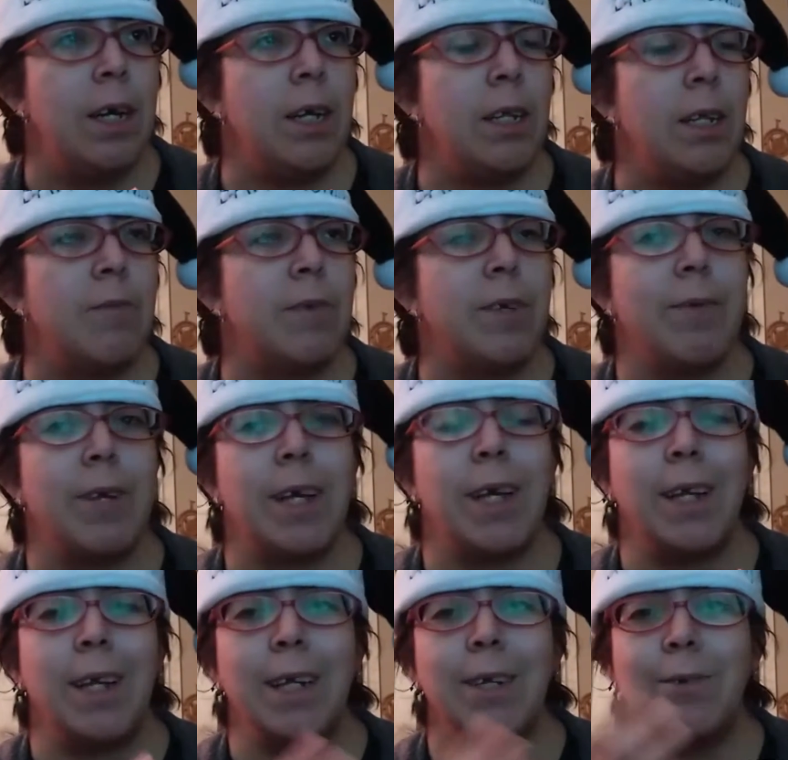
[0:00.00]
I loved him,
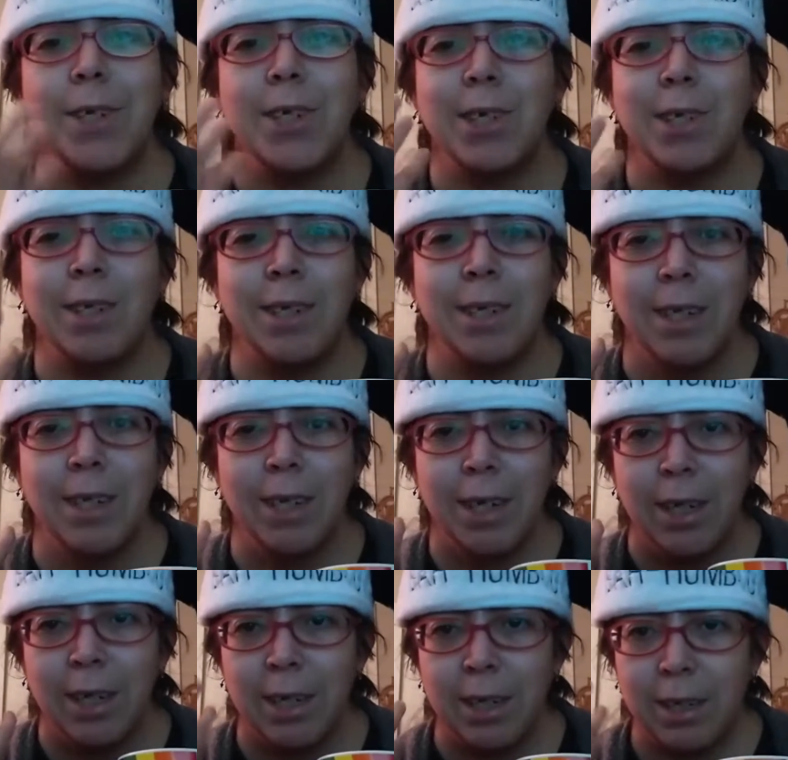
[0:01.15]
and it's
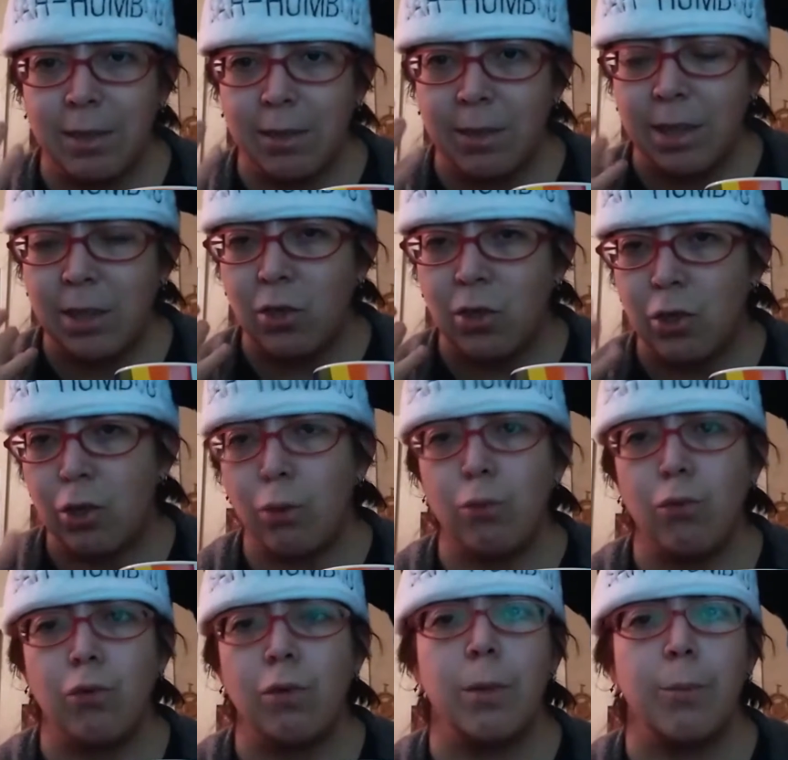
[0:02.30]
so
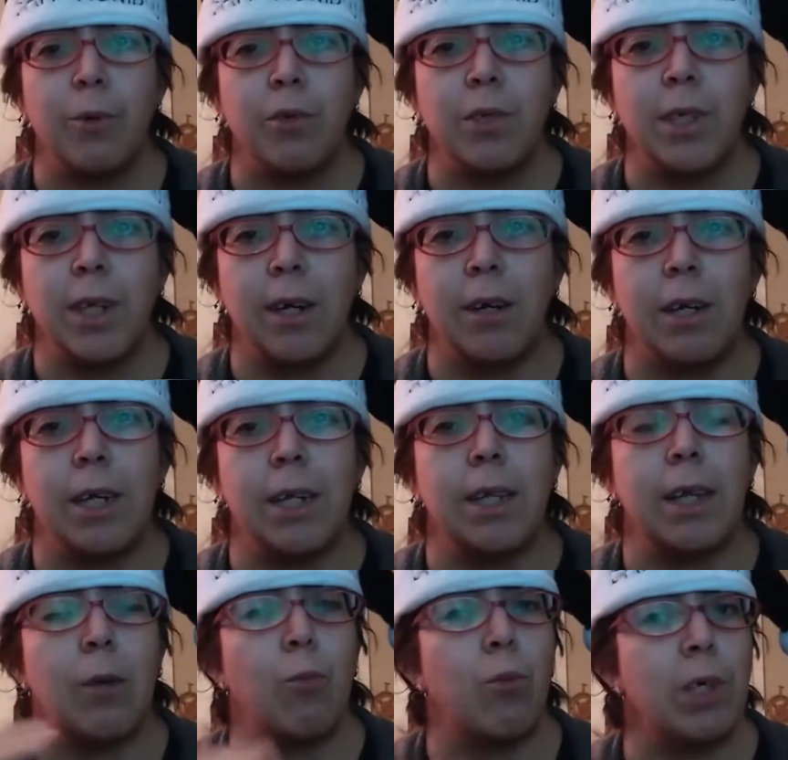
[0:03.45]
true to personality
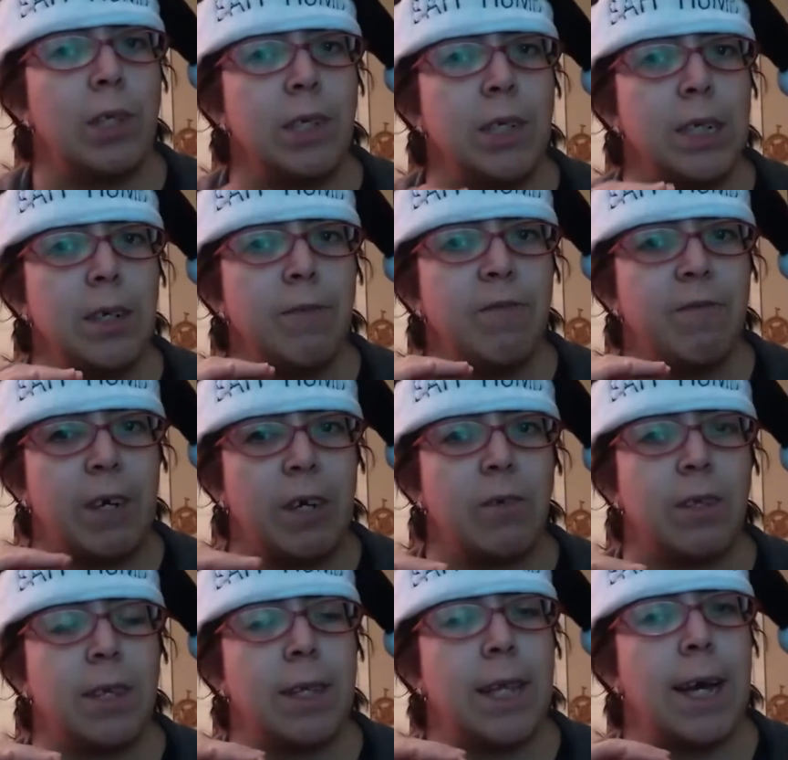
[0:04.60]
that once he
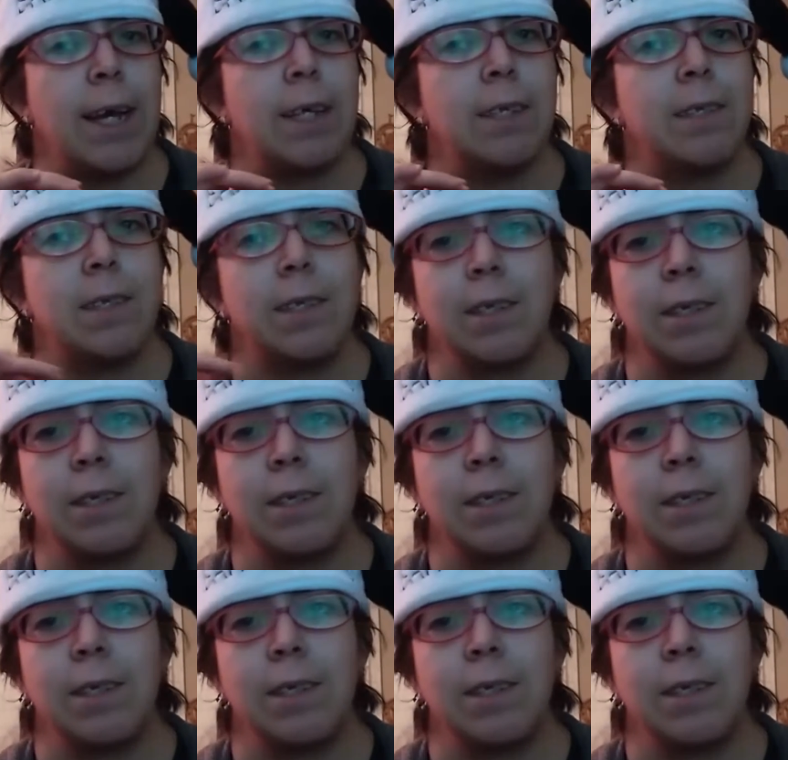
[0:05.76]
felt that,